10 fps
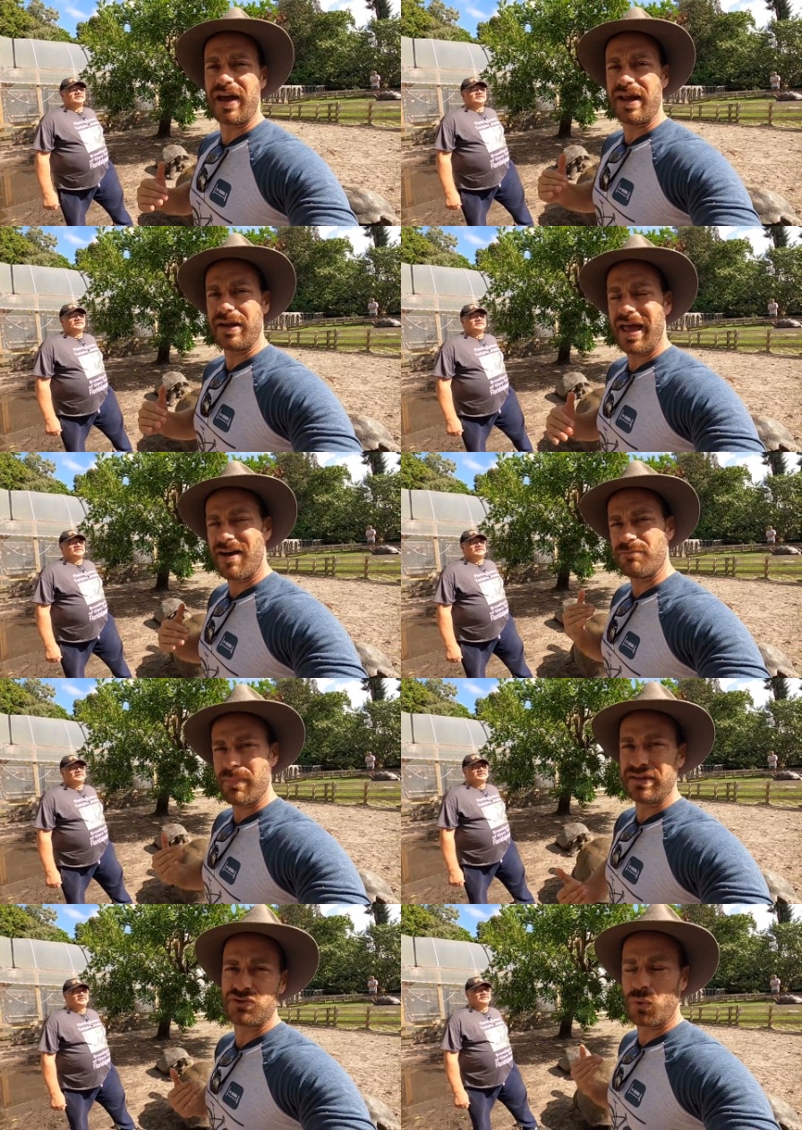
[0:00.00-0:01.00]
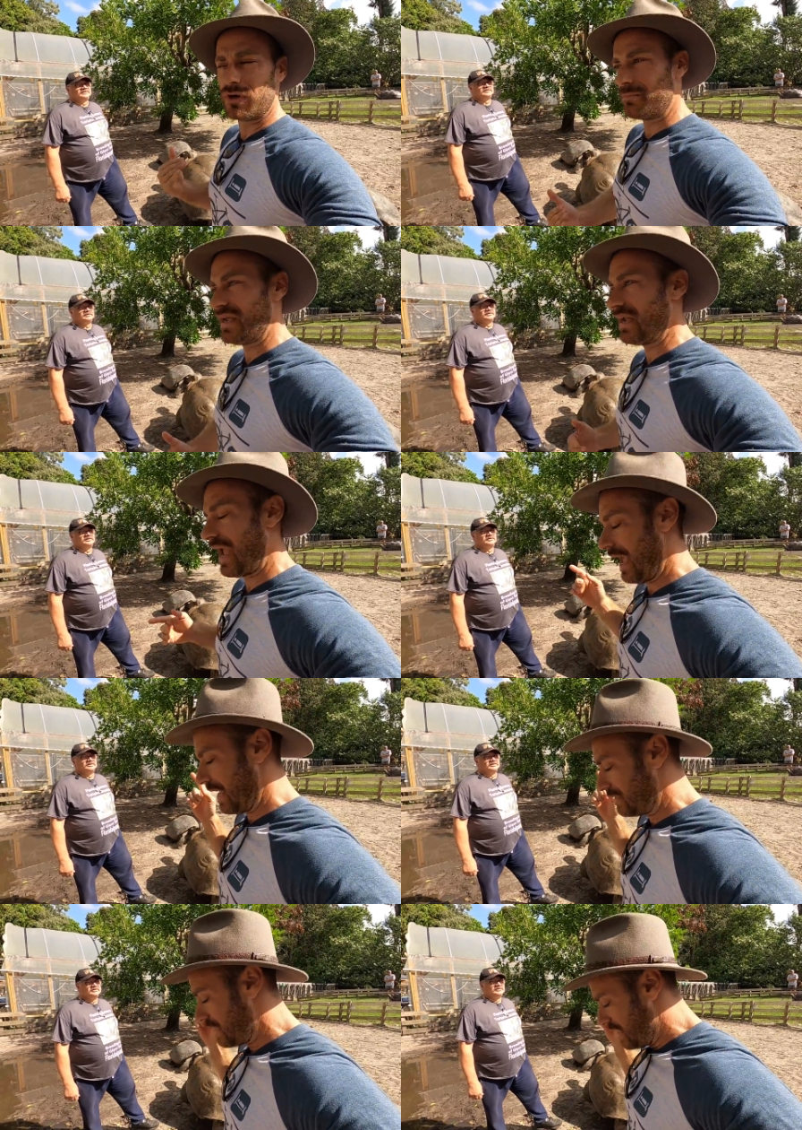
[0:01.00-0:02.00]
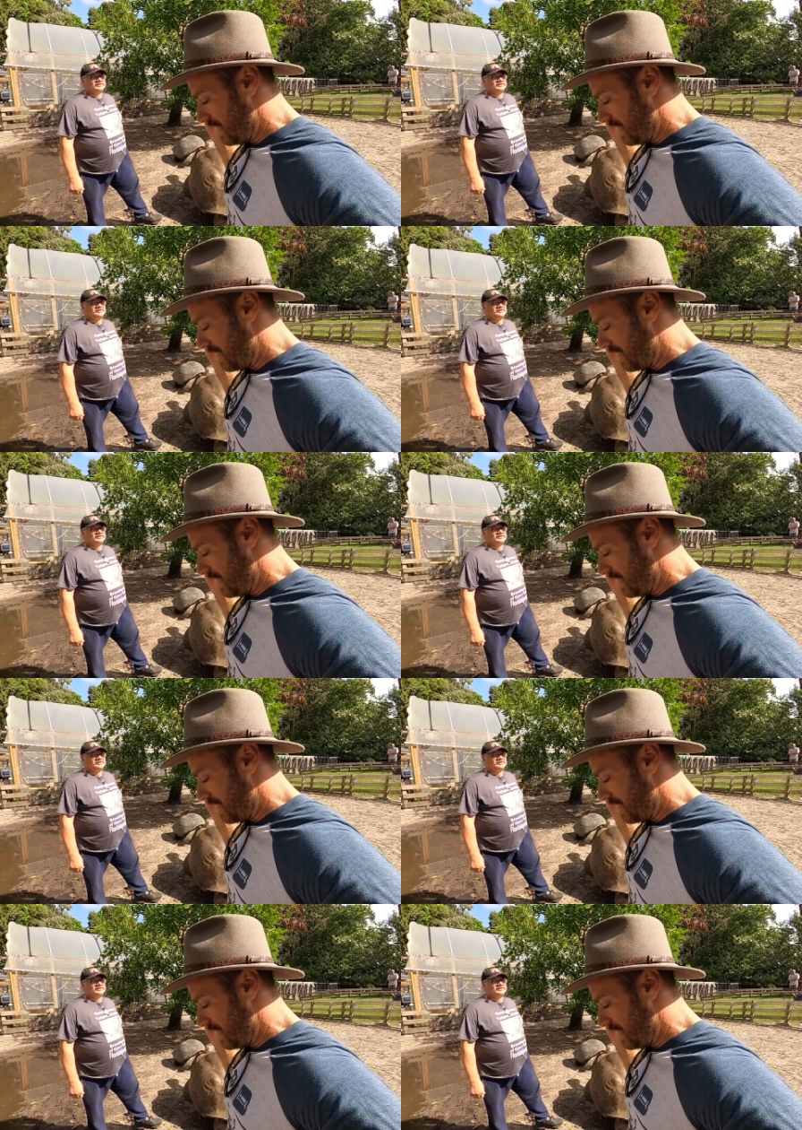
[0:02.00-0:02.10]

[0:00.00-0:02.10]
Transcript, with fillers: that have mentored me. And